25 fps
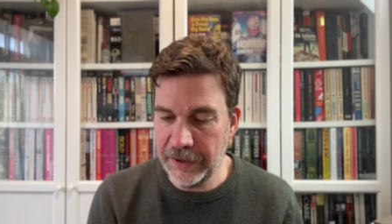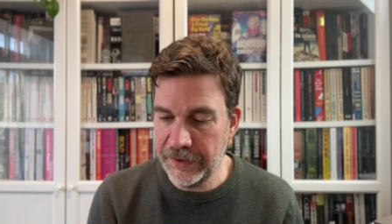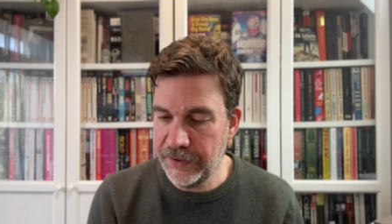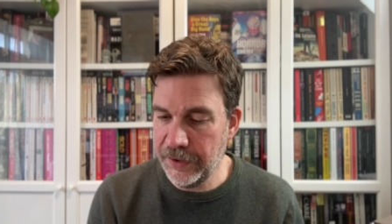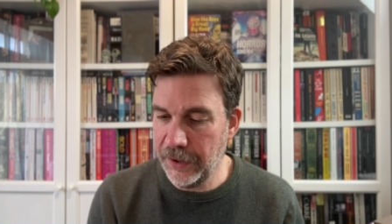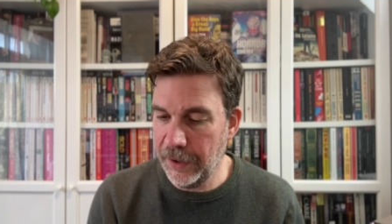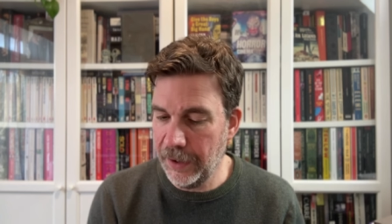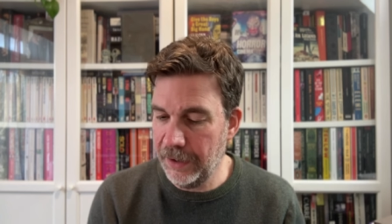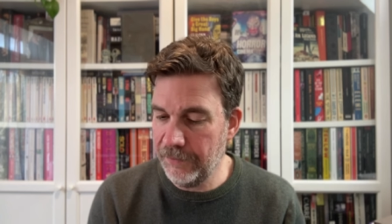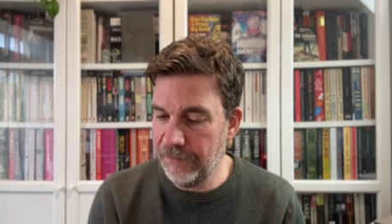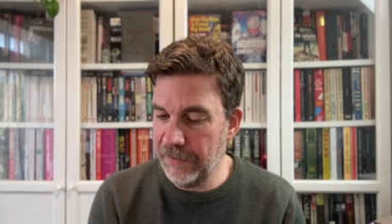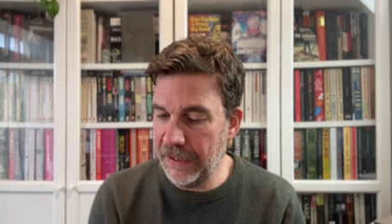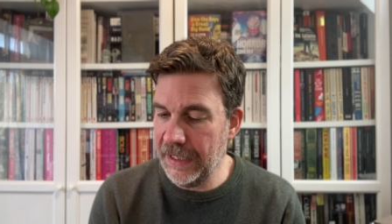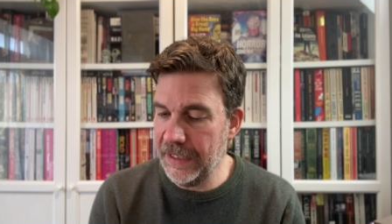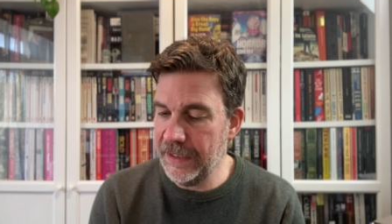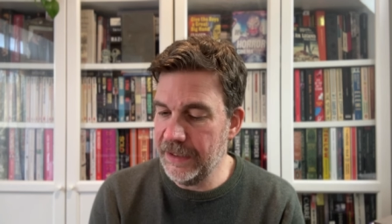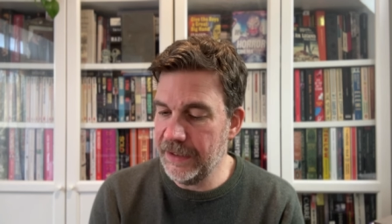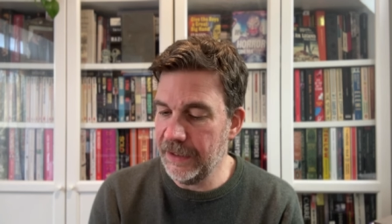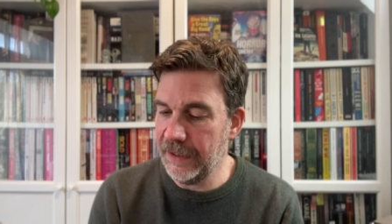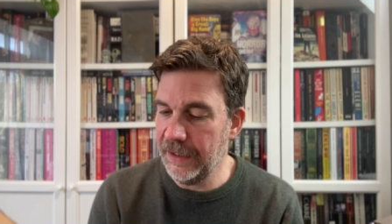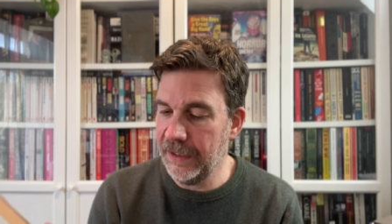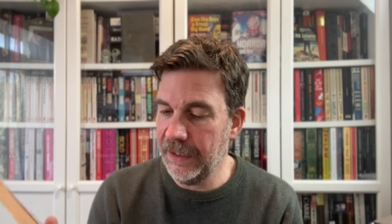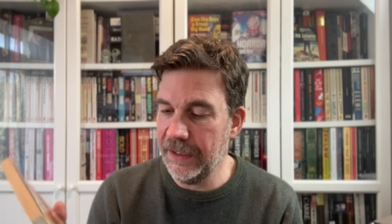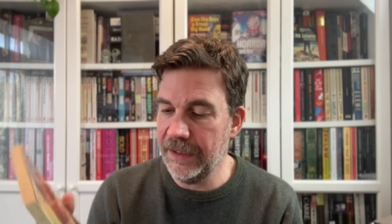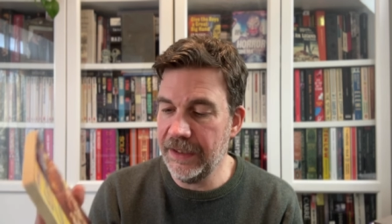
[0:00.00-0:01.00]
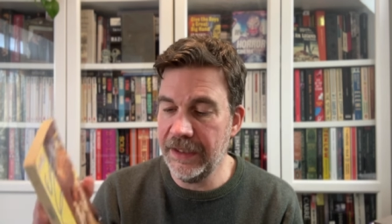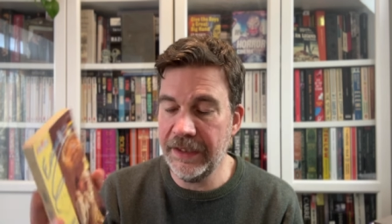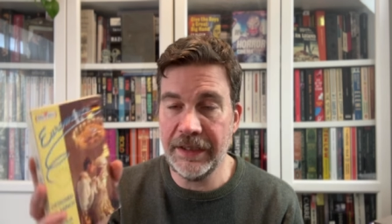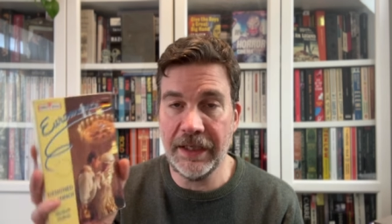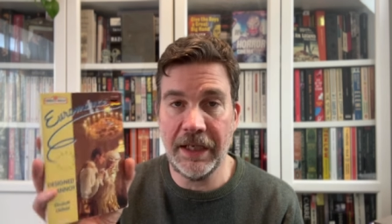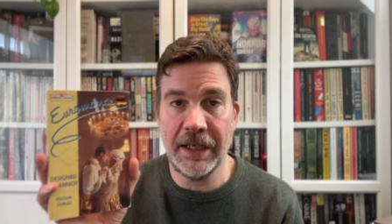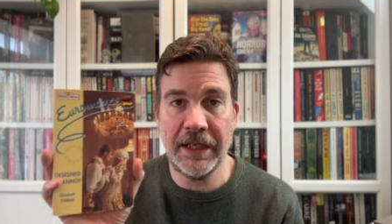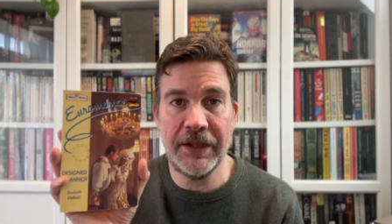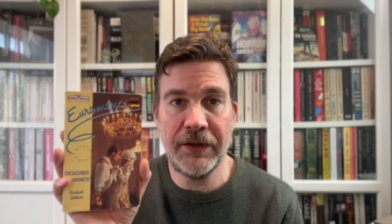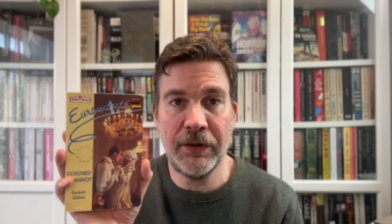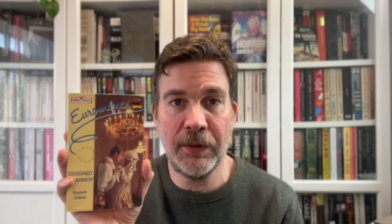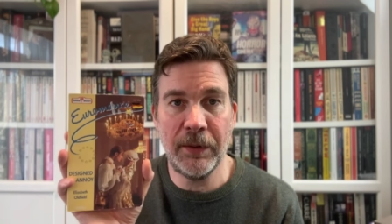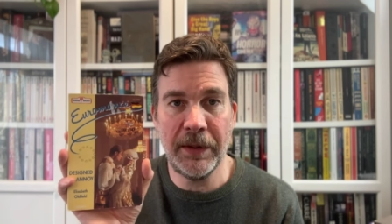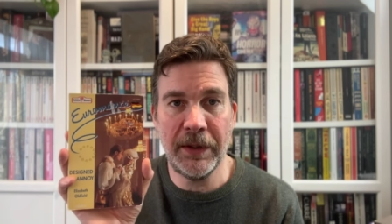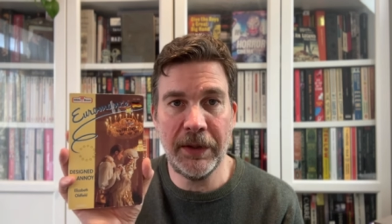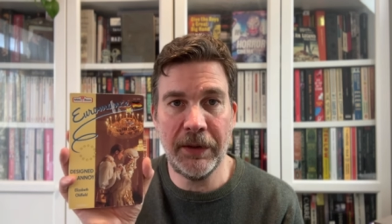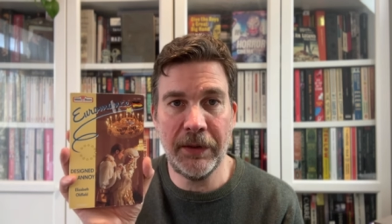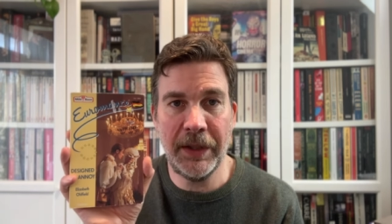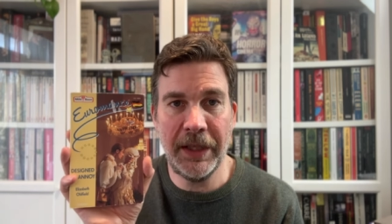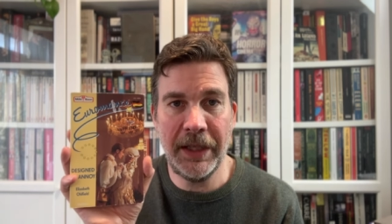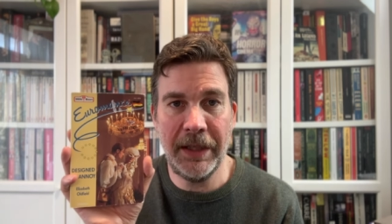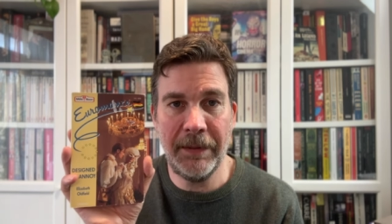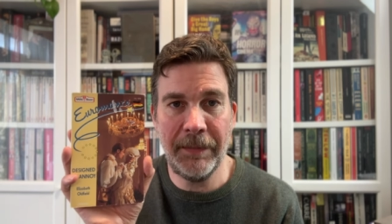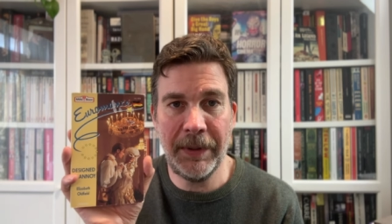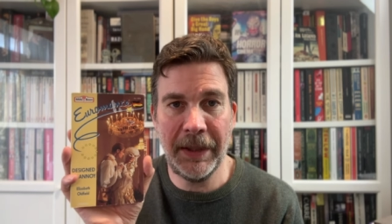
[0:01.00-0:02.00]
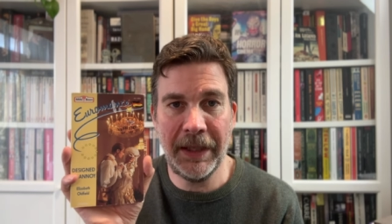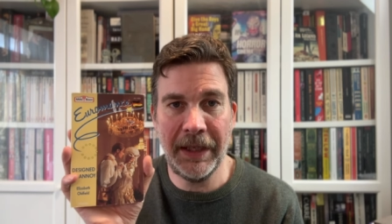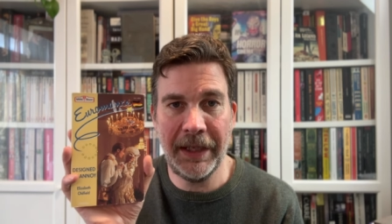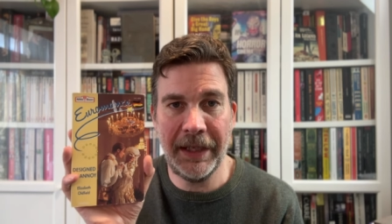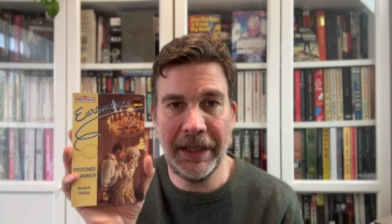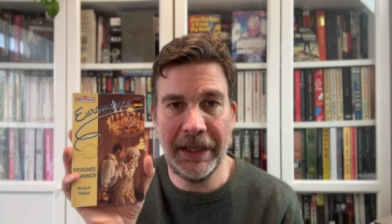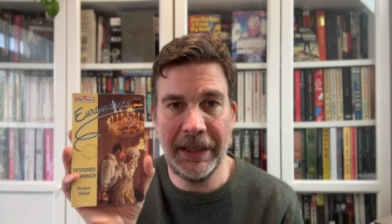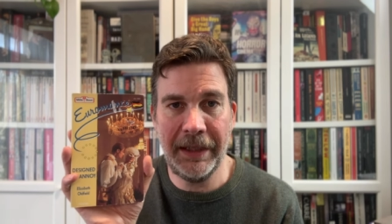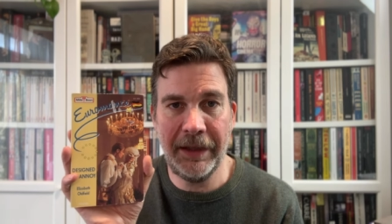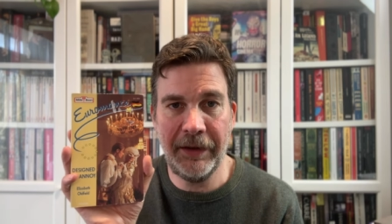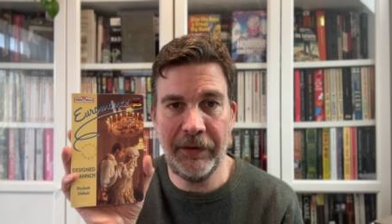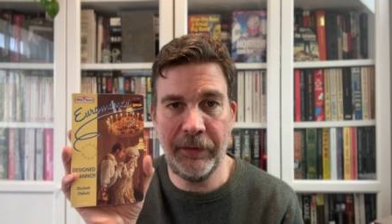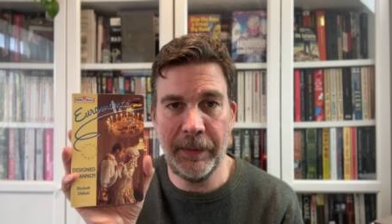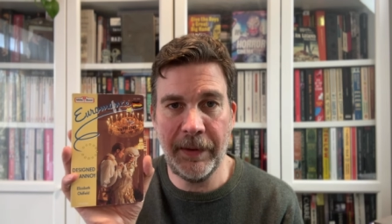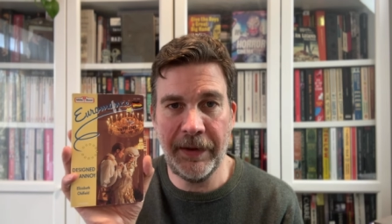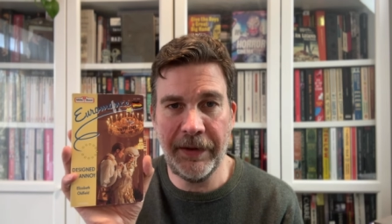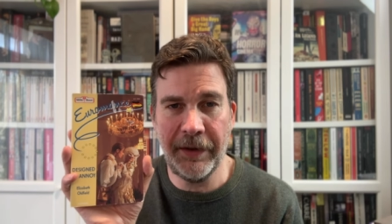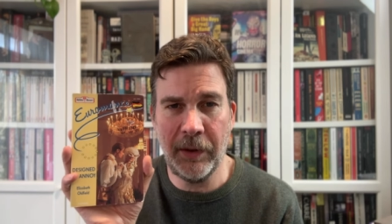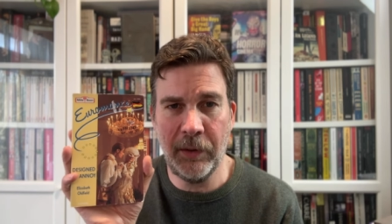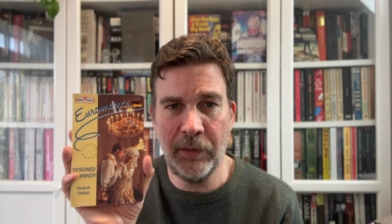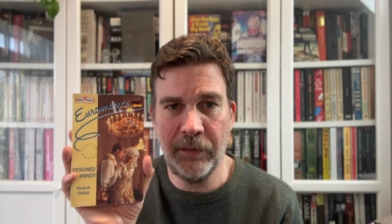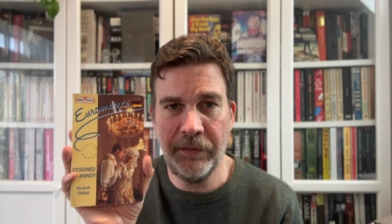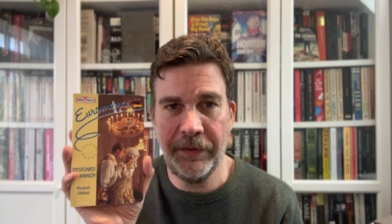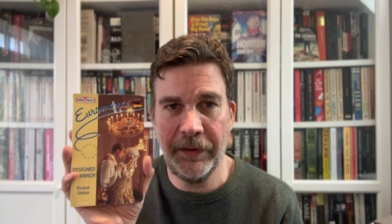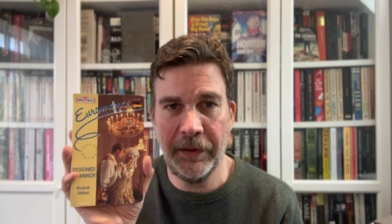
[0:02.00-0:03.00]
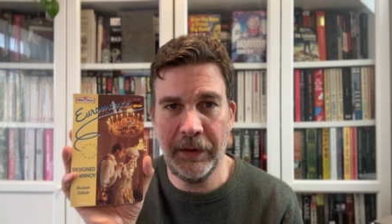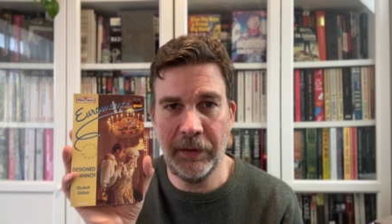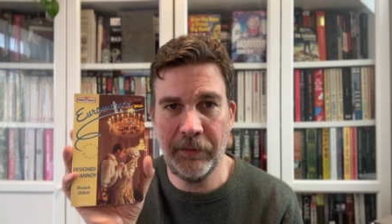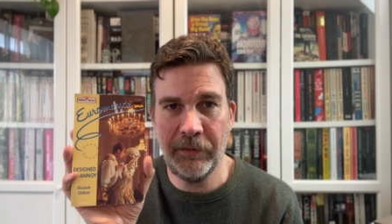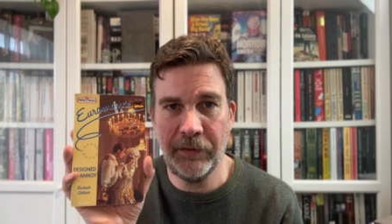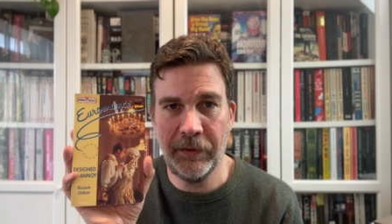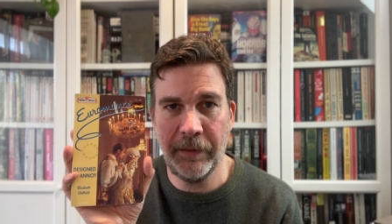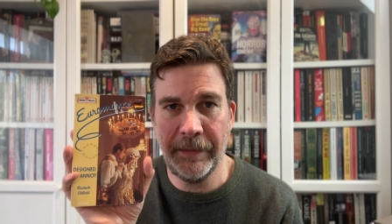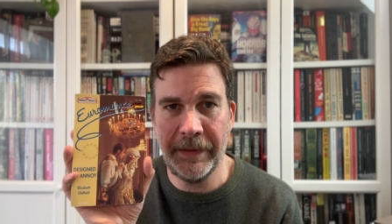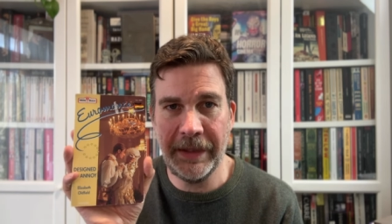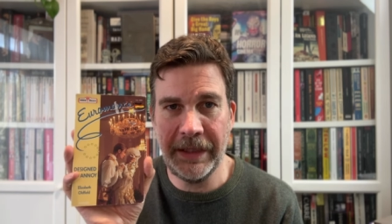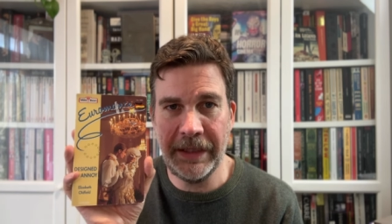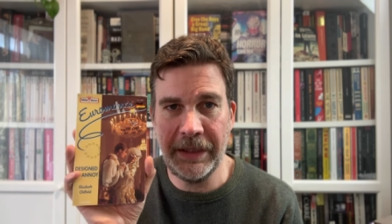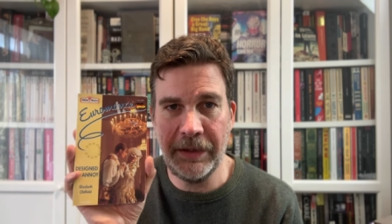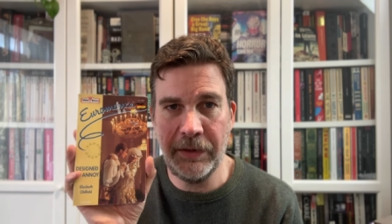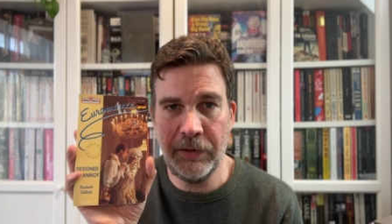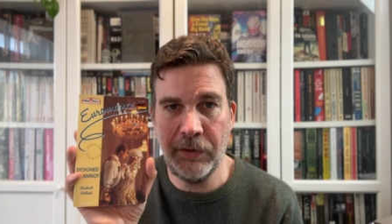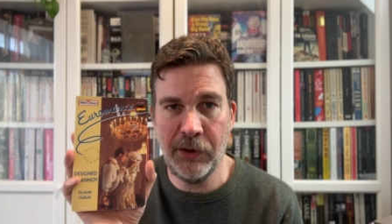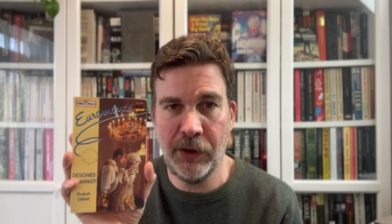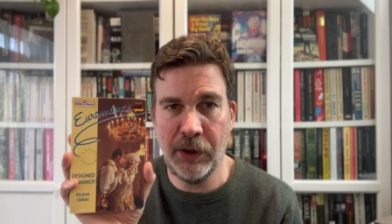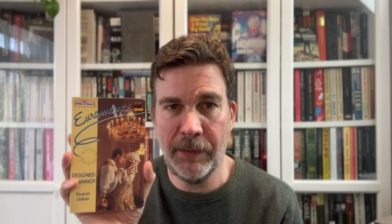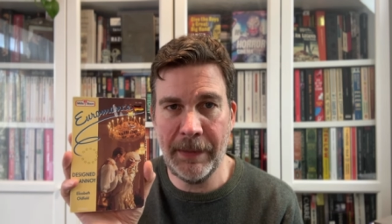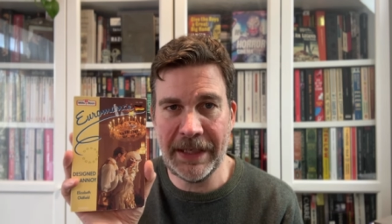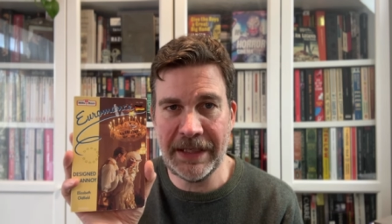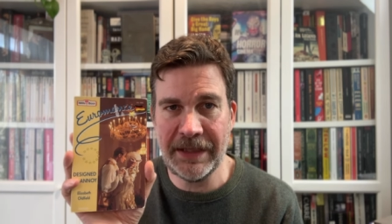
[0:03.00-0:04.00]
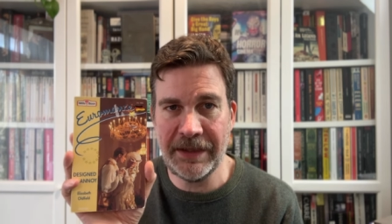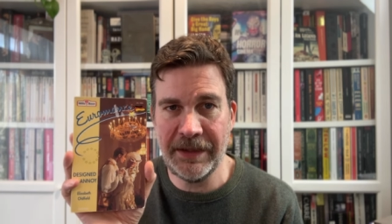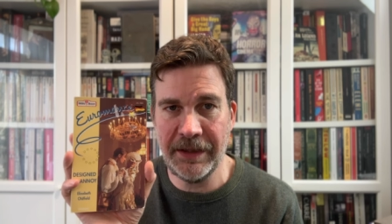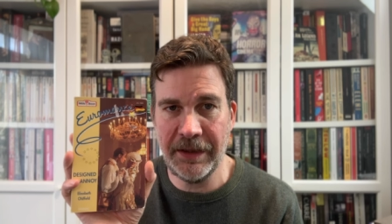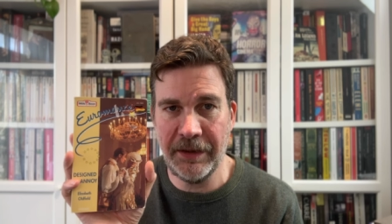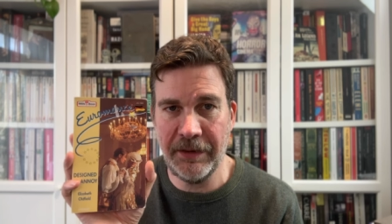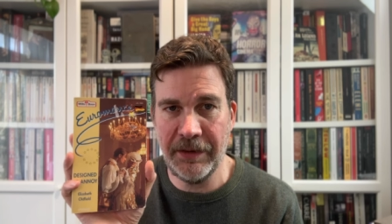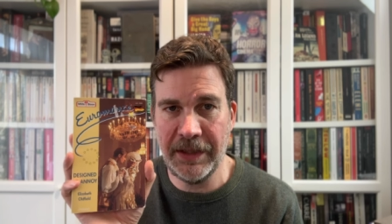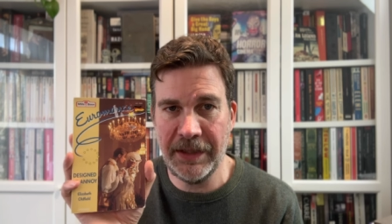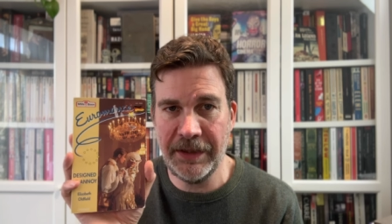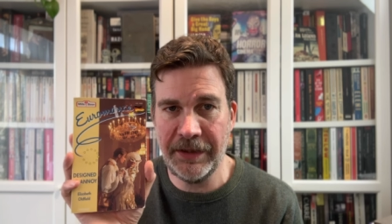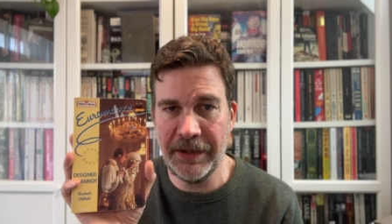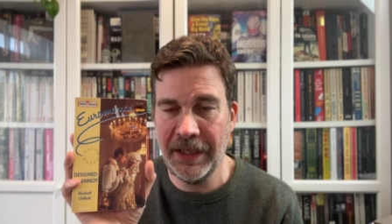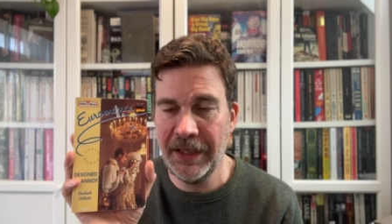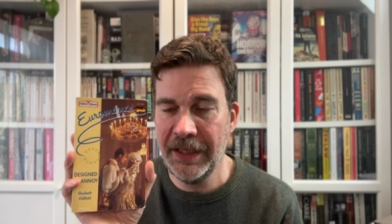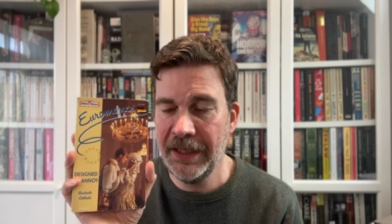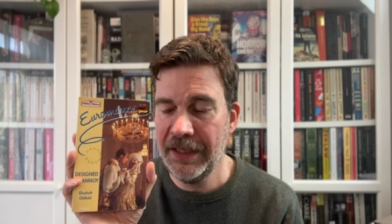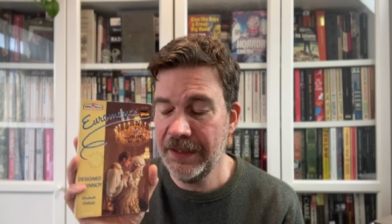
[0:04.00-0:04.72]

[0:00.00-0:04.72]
so I read Designed to Annoy by Elizabeth Oldfield from the Euromance series.